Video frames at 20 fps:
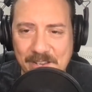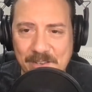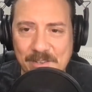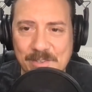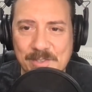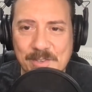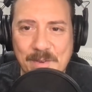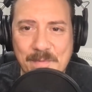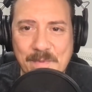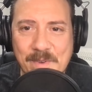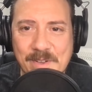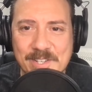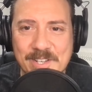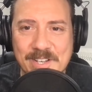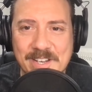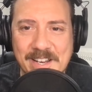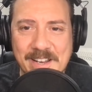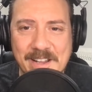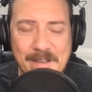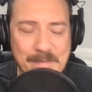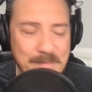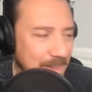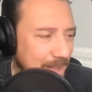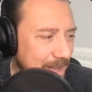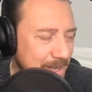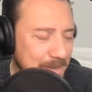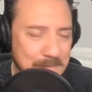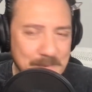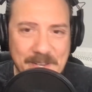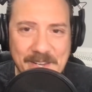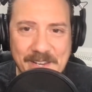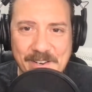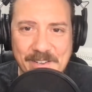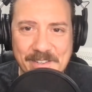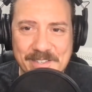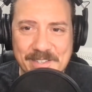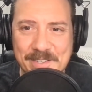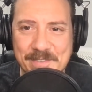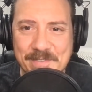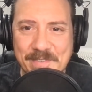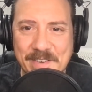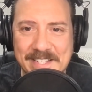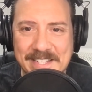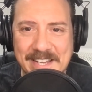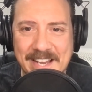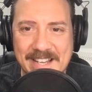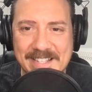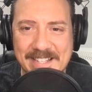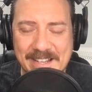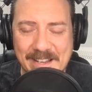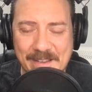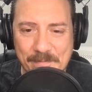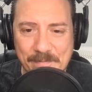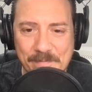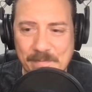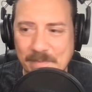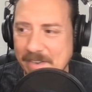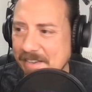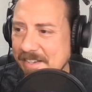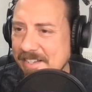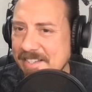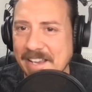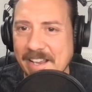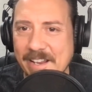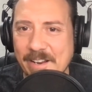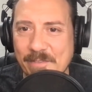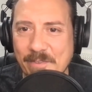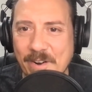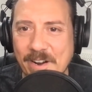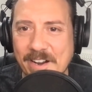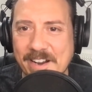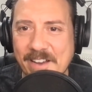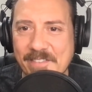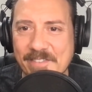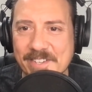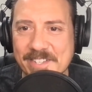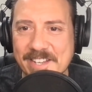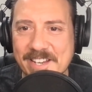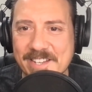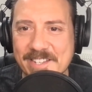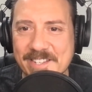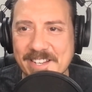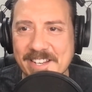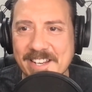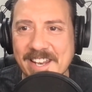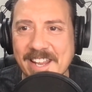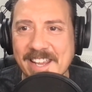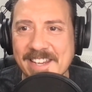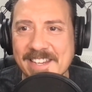so much, Anita. I'm glad to be here. This is fantastic. I'm excited for our conversation today.